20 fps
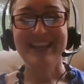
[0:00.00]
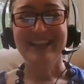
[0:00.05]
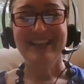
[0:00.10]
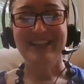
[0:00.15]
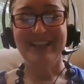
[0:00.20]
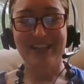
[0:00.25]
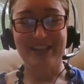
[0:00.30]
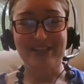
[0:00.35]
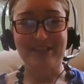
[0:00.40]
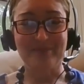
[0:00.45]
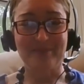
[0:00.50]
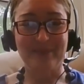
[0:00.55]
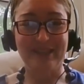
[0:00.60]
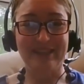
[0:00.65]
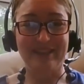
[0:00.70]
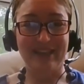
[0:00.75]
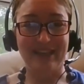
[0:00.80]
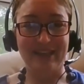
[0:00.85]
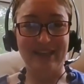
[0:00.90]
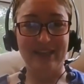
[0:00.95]
because
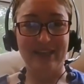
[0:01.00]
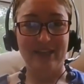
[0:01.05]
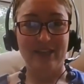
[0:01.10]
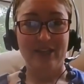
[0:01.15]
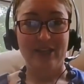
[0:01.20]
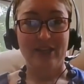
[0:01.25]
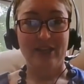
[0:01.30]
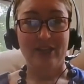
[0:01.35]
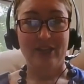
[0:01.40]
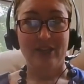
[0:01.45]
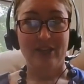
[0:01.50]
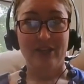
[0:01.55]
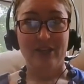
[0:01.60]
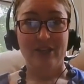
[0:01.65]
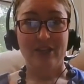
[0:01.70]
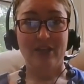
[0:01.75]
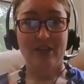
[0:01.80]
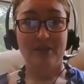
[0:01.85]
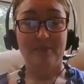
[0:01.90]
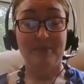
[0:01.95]

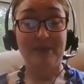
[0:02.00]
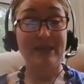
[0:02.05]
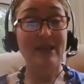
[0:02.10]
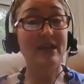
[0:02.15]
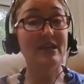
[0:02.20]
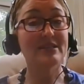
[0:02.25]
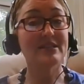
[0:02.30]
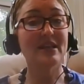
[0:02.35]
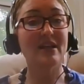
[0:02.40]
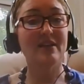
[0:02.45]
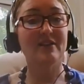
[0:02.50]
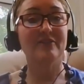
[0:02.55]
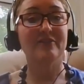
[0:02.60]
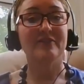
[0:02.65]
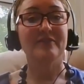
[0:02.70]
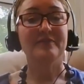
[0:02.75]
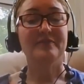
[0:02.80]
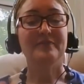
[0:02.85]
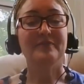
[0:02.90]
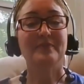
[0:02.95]
because
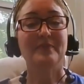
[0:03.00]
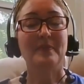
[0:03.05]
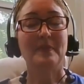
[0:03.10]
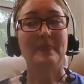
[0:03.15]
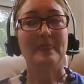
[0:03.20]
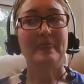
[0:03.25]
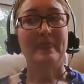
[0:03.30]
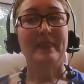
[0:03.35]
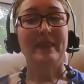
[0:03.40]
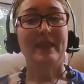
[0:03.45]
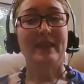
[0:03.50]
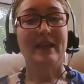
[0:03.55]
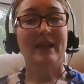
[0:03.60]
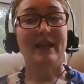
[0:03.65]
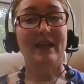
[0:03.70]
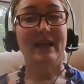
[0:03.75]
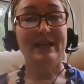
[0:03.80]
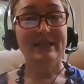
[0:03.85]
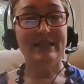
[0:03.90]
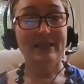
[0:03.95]
of
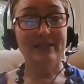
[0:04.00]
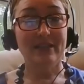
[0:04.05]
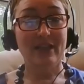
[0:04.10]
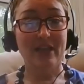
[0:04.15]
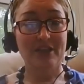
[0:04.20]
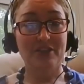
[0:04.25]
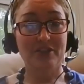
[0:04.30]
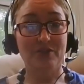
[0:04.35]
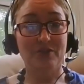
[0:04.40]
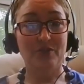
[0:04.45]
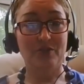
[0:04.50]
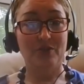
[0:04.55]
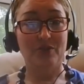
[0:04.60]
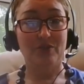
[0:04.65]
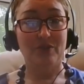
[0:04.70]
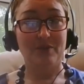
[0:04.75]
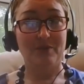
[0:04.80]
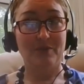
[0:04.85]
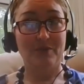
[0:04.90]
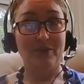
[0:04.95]

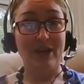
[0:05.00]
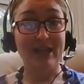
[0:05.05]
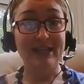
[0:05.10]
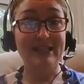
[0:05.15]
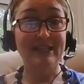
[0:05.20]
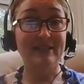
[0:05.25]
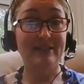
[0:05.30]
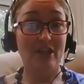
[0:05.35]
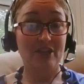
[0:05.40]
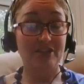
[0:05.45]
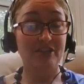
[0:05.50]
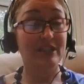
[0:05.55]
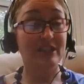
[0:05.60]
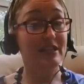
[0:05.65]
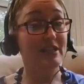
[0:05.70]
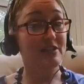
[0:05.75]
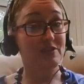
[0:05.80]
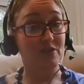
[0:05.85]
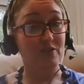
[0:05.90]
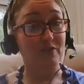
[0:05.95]
we're ideologically
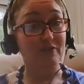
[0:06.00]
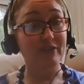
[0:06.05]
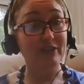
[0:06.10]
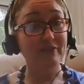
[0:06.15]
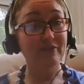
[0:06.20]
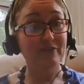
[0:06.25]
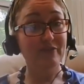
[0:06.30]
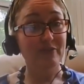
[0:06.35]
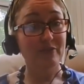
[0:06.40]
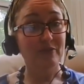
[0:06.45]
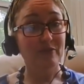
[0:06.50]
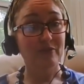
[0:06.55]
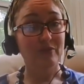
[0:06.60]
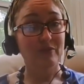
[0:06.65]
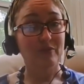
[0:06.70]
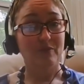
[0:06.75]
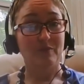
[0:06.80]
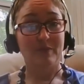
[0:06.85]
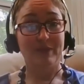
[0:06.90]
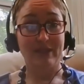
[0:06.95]
conservative.
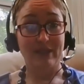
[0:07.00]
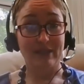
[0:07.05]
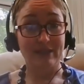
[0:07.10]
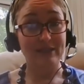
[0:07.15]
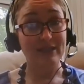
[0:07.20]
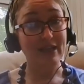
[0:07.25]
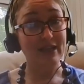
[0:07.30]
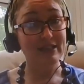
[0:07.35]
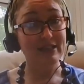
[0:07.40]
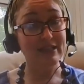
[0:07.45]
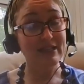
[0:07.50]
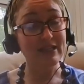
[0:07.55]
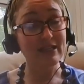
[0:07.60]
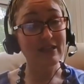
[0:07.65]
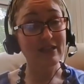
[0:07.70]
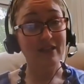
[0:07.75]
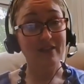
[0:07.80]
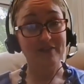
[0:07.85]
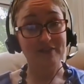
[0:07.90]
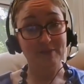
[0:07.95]
We like the idea
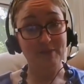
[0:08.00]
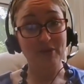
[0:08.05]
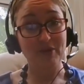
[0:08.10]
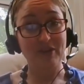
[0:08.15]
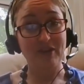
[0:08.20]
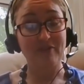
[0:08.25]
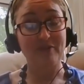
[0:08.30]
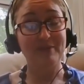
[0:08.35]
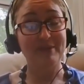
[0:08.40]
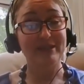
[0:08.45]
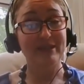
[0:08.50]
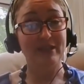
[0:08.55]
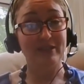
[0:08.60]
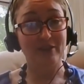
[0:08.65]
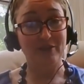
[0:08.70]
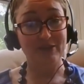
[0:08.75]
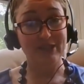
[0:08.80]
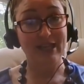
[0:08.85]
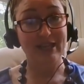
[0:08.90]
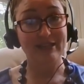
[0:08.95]
of small government and
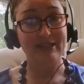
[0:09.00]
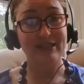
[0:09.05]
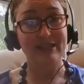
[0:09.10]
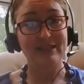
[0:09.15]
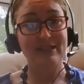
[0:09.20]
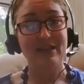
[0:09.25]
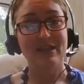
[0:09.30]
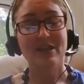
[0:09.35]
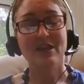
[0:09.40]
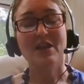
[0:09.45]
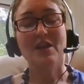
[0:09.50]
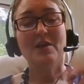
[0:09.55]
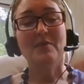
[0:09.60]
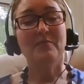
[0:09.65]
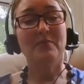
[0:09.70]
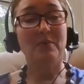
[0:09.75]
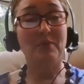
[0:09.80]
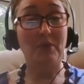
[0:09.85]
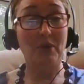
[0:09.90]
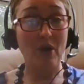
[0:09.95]
low taxes,
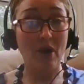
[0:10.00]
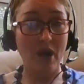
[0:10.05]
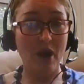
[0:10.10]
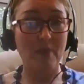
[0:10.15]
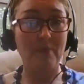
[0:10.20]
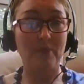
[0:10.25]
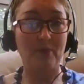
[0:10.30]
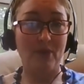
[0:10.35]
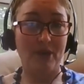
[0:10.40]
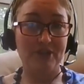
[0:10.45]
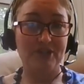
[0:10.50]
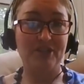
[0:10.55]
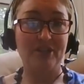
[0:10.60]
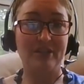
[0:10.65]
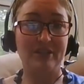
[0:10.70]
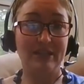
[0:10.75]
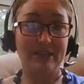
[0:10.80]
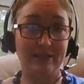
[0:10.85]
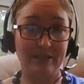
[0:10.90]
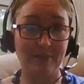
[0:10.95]
but we're
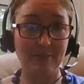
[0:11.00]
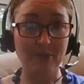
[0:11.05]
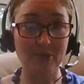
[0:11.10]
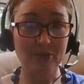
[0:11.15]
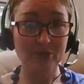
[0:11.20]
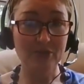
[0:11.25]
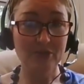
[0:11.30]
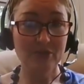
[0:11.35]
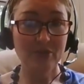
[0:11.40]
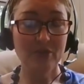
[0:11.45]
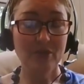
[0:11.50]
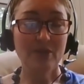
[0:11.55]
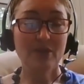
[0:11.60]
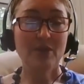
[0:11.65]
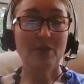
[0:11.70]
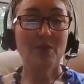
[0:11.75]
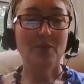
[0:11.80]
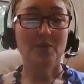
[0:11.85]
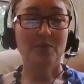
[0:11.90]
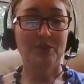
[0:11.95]
operationally liberal,
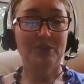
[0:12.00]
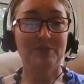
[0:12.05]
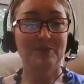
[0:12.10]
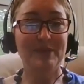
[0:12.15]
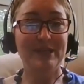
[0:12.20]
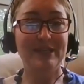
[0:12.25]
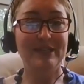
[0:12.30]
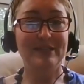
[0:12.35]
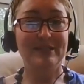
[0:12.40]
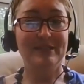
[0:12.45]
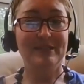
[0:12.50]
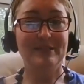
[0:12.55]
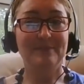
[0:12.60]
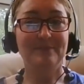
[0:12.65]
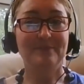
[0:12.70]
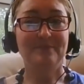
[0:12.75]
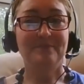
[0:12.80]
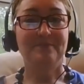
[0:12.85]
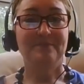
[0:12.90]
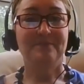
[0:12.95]
which means
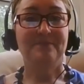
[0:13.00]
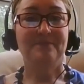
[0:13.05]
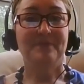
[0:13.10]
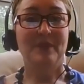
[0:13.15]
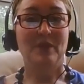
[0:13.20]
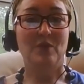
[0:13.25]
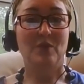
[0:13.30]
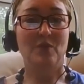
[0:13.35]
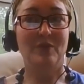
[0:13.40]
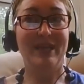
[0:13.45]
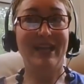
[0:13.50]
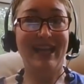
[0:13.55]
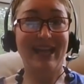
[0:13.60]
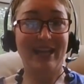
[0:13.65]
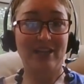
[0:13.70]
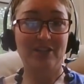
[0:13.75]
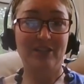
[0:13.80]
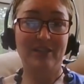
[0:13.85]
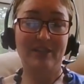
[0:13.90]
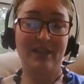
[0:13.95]
we
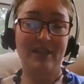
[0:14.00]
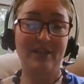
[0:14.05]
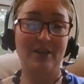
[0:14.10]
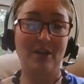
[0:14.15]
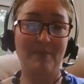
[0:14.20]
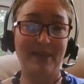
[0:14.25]
actually like our